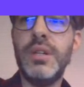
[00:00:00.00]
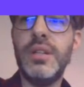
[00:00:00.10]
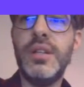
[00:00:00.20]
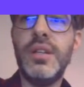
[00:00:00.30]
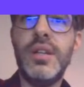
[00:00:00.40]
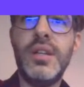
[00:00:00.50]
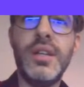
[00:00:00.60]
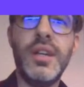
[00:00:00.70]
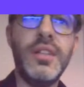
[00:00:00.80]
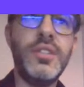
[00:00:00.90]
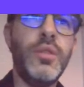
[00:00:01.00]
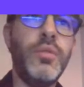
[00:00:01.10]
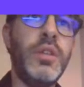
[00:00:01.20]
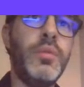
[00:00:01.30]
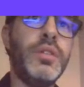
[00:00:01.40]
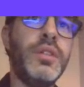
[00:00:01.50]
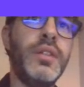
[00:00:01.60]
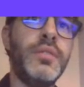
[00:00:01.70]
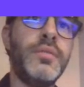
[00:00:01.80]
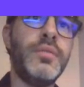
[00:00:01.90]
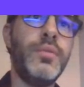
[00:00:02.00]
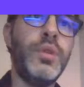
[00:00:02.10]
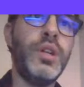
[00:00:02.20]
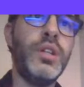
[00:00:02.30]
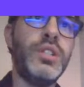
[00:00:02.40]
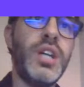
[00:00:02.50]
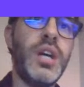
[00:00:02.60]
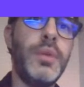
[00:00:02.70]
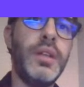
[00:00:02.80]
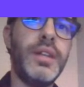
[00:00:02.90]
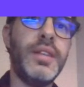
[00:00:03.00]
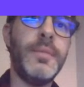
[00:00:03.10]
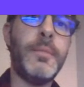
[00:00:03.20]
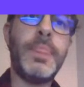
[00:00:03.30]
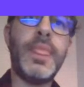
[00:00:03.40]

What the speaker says: But yeah, these are really well done. Really good job. I like that.